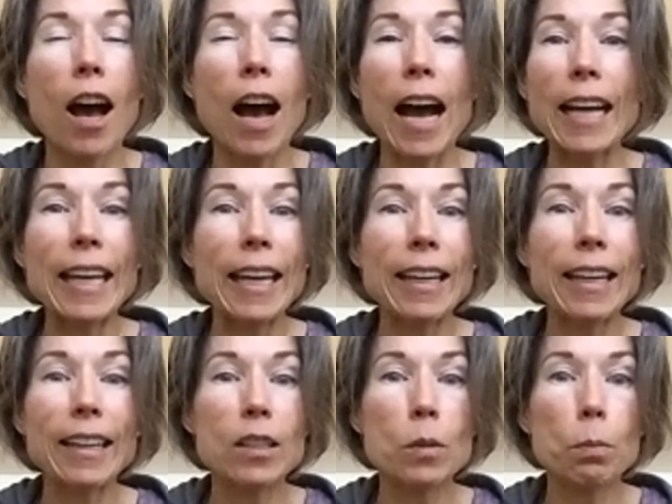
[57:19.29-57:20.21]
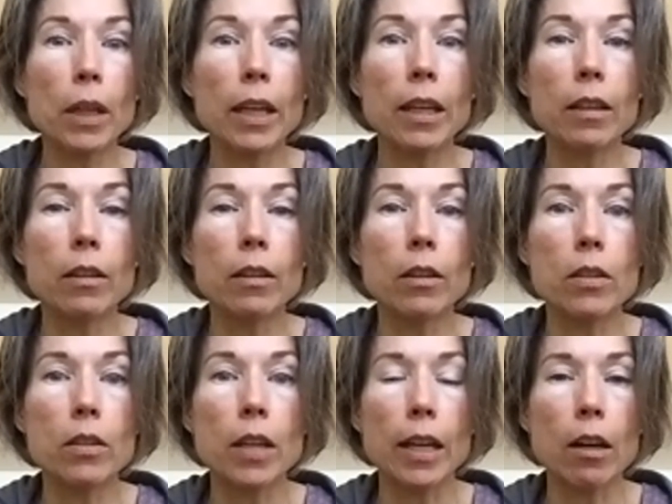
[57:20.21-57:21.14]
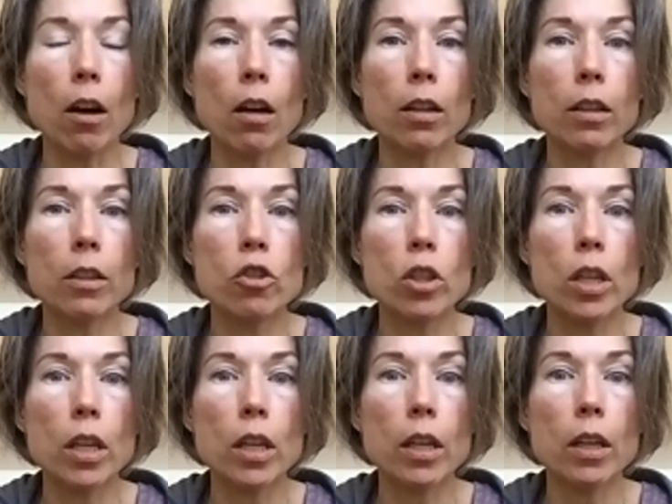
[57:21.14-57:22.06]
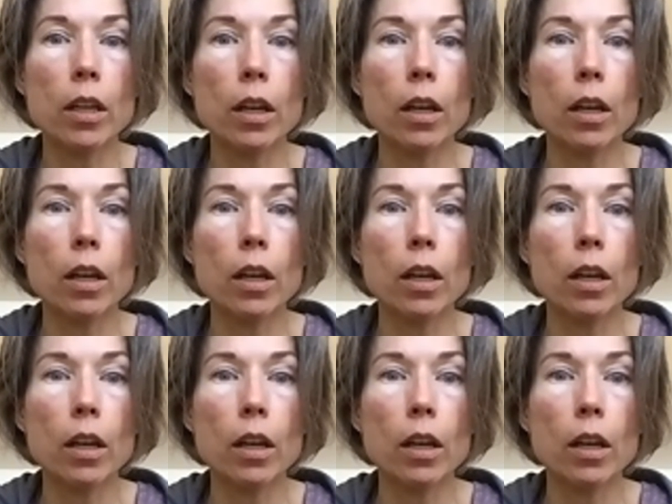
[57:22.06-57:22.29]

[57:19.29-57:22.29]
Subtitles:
I can't explain the psychology